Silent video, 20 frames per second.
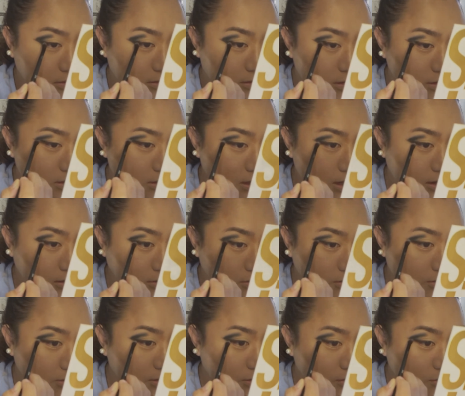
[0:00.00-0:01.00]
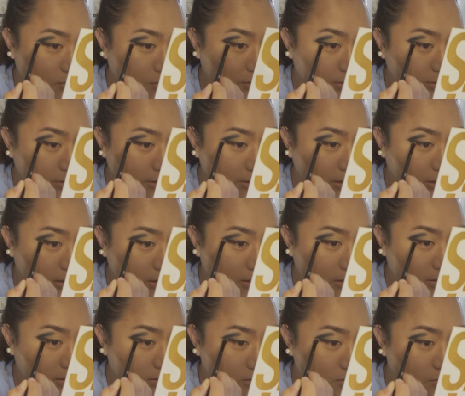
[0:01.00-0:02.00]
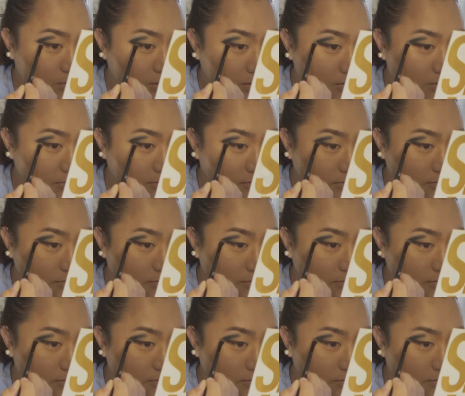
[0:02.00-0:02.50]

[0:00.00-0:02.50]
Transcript: this outer corner here as well.